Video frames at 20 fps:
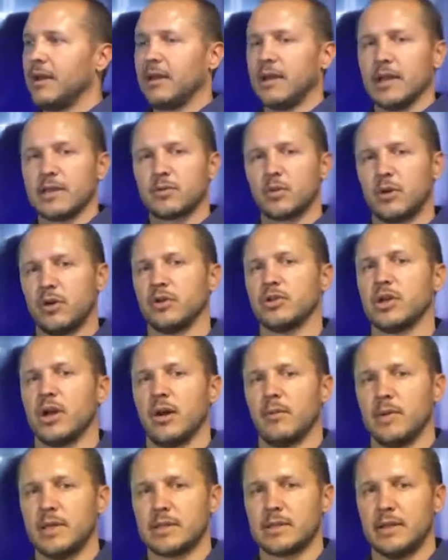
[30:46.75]
guess what our
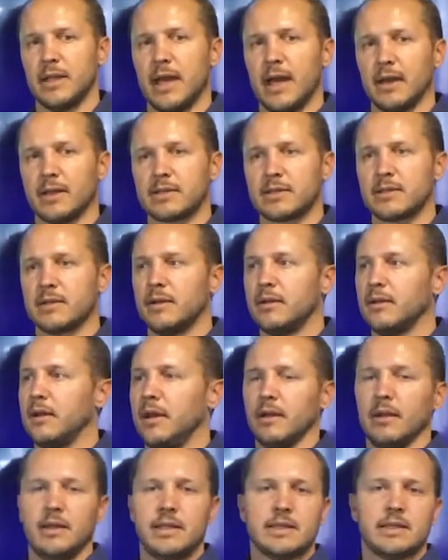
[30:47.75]
job is next,
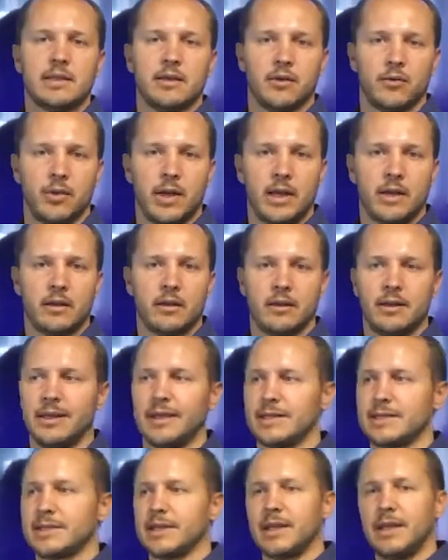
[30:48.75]
at least theoretically,
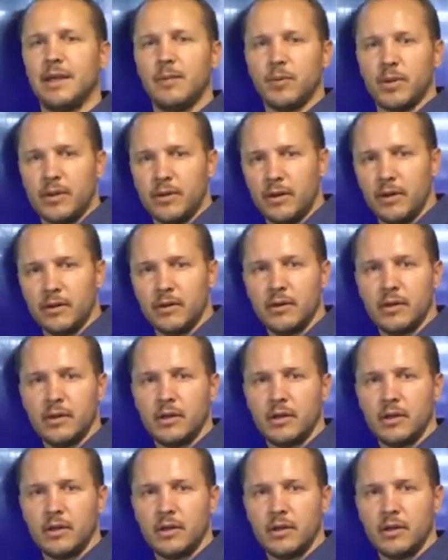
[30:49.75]
is to keep it there.